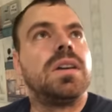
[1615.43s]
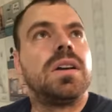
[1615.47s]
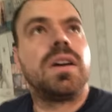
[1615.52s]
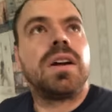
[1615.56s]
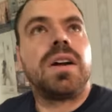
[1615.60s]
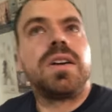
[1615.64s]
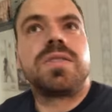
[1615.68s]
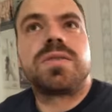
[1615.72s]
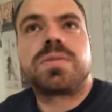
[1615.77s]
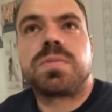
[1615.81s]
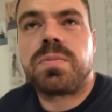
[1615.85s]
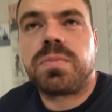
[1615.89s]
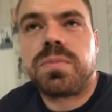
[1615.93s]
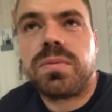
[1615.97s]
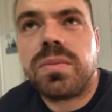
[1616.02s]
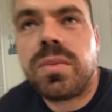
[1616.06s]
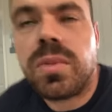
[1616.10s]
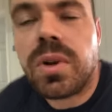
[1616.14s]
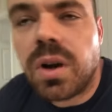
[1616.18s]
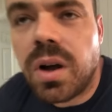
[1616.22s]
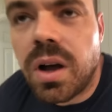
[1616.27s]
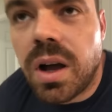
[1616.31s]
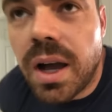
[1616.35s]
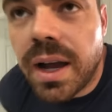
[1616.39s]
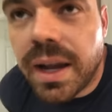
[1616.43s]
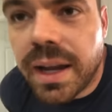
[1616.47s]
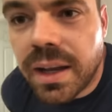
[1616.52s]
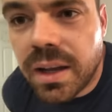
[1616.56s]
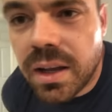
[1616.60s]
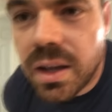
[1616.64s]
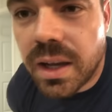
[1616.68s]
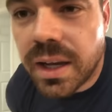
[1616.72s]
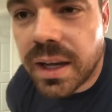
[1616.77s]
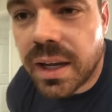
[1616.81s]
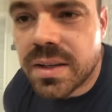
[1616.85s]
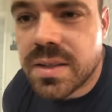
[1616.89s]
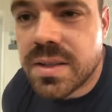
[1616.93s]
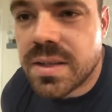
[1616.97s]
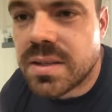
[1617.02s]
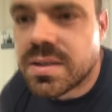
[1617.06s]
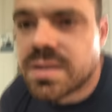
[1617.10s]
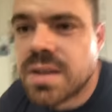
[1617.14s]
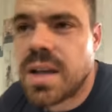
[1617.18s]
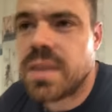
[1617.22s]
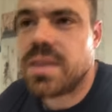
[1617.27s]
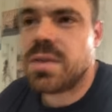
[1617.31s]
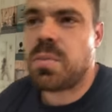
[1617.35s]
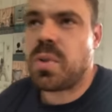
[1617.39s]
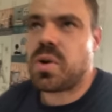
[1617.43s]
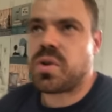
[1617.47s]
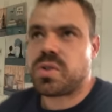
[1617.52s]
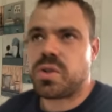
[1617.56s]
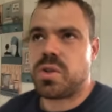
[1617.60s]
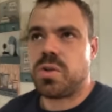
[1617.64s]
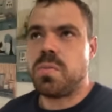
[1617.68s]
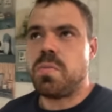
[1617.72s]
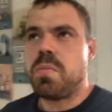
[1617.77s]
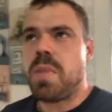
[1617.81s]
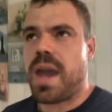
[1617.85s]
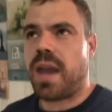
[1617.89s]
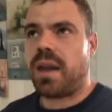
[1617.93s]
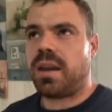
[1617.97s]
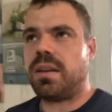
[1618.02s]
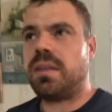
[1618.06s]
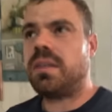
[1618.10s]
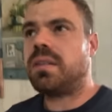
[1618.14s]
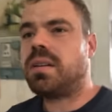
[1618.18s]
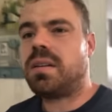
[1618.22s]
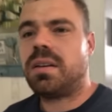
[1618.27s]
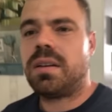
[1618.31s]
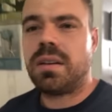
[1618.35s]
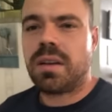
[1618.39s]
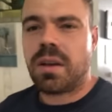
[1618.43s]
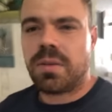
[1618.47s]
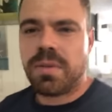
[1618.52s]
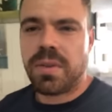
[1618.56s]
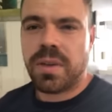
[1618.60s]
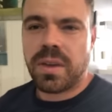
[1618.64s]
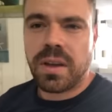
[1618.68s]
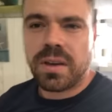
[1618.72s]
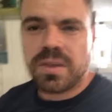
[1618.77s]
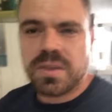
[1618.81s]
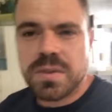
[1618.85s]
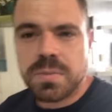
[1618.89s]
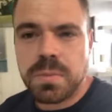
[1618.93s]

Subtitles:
it's, you know, I guess it's not the most humane of things,